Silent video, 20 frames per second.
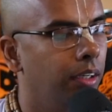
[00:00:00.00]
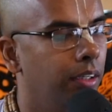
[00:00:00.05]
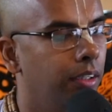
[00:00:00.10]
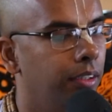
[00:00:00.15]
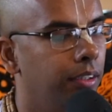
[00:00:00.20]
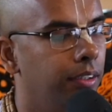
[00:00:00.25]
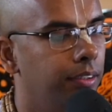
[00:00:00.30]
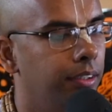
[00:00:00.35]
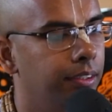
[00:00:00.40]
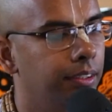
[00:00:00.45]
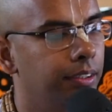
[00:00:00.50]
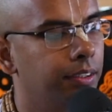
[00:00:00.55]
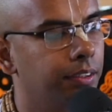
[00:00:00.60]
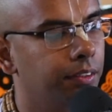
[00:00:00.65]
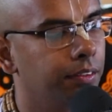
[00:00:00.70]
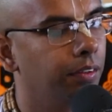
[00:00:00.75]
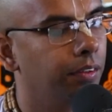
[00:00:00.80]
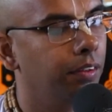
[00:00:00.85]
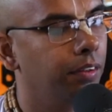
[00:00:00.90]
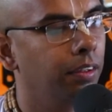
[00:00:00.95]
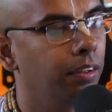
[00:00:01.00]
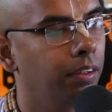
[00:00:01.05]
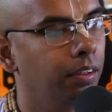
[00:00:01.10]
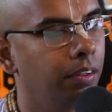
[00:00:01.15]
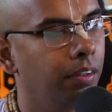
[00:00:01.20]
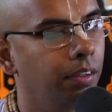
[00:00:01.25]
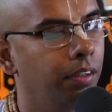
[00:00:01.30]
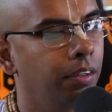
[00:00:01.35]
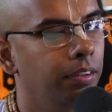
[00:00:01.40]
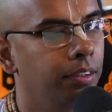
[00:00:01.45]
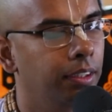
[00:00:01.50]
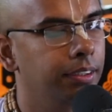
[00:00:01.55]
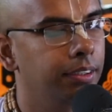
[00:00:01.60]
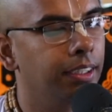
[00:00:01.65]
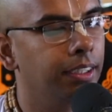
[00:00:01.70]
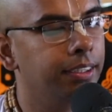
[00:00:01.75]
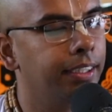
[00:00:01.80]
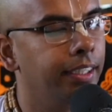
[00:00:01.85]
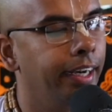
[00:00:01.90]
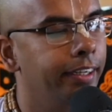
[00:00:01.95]
this is
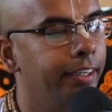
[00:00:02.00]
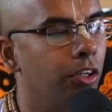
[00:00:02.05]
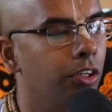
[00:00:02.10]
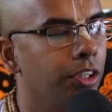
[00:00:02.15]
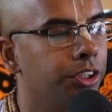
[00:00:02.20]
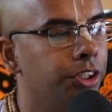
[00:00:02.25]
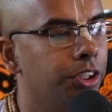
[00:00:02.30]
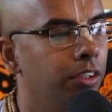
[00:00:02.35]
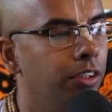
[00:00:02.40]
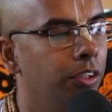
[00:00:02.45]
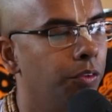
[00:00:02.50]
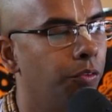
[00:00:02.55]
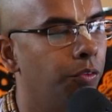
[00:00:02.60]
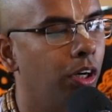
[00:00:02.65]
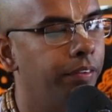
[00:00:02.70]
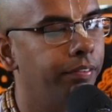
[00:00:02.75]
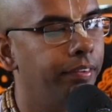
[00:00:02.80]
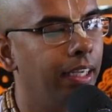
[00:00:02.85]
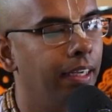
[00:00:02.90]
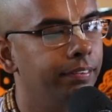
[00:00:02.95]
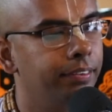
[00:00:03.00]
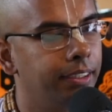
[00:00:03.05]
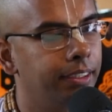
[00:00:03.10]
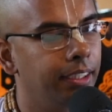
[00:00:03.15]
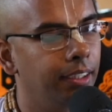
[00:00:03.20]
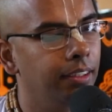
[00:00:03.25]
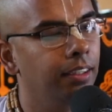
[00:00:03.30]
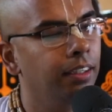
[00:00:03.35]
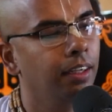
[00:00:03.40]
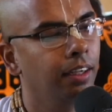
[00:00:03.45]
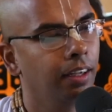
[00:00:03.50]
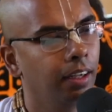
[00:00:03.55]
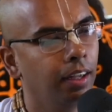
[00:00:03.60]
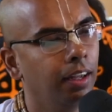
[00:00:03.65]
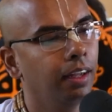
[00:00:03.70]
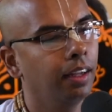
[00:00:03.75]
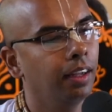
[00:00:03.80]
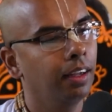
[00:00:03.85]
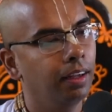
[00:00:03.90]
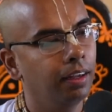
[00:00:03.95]
just an introduction to what we have seen.
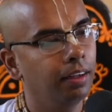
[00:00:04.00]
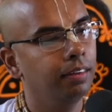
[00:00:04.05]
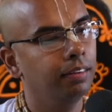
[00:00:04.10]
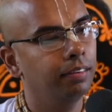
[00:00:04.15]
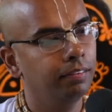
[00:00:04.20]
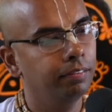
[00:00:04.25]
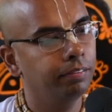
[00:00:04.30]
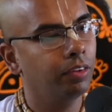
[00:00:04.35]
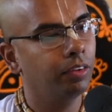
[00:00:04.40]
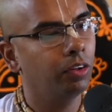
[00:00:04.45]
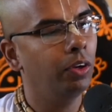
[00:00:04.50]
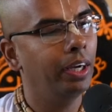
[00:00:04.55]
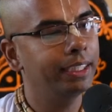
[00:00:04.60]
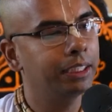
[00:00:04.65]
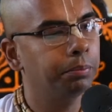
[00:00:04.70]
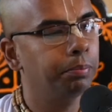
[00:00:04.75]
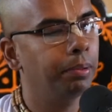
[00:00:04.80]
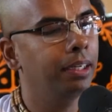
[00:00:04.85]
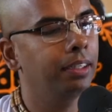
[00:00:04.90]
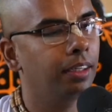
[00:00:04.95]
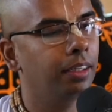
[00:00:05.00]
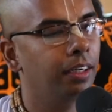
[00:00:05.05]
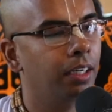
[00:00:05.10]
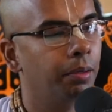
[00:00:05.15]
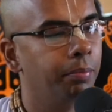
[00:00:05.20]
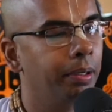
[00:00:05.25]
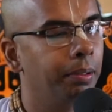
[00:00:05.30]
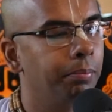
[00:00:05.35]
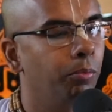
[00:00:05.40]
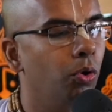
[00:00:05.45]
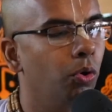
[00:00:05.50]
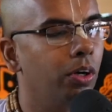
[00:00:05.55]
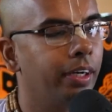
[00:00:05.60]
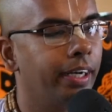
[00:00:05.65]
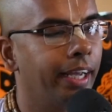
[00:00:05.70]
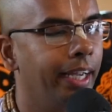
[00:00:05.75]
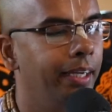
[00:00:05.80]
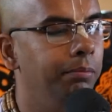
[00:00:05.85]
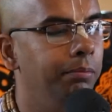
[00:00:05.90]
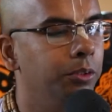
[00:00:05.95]
I spent a little bit more
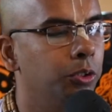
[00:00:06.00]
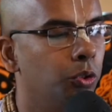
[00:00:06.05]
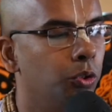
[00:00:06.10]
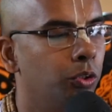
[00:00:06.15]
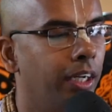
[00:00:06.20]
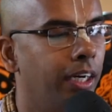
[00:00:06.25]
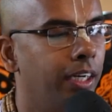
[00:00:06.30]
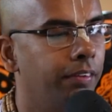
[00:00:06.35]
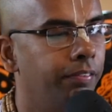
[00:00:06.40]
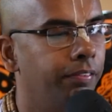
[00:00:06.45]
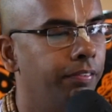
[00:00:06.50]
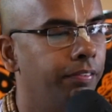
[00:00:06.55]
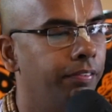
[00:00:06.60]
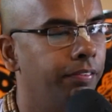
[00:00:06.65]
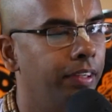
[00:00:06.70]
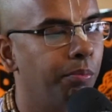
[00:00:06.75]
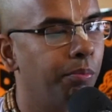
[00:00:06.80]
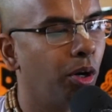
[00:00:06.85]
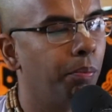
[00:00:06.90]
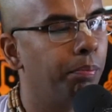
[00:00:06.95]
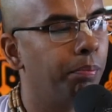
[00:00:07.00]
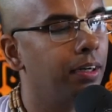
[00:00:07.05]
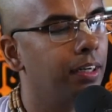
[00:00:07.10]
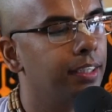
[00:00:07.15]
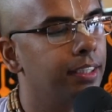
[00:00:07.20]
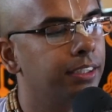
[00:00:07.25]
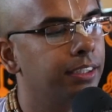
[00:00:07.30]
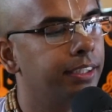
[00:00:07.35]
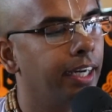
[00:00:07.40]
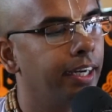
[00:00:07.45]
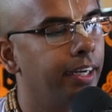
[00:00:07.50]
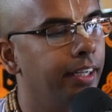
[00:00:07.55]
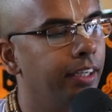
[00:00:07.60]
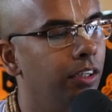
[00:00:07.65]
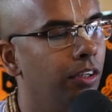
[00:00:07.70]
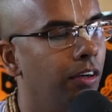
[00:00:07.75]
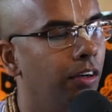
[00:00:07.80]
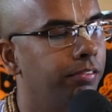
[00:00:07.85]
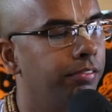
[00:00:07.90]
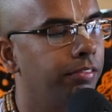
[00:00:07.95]
time so that we have a proper understanding
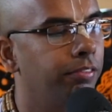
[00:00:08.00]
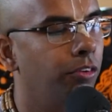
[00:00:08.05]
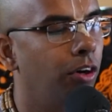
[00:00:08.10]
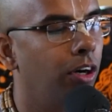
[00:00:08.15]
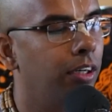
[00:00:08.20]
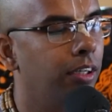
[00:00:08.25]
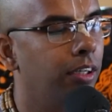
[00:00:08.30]
of what